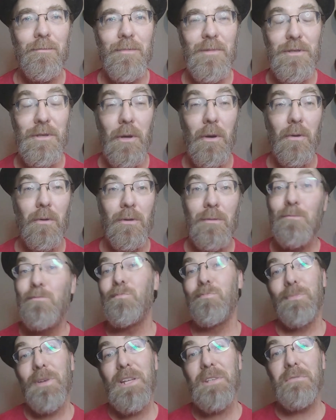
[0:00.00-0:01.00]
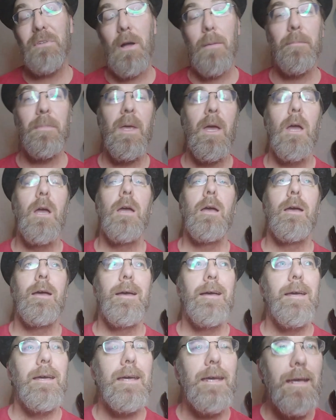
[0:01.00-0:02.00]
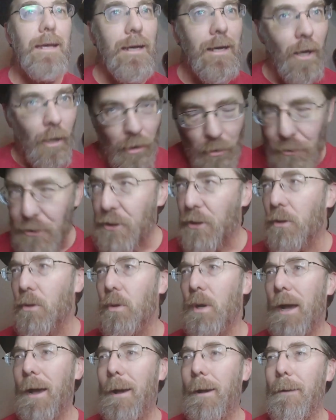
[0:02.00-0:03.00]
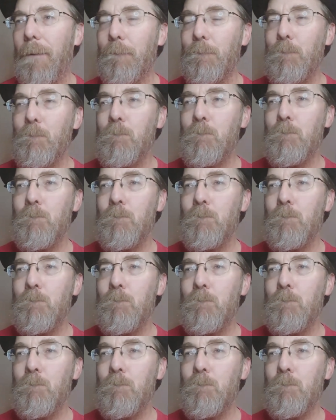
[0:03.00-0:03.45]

So it's fun. Also, um,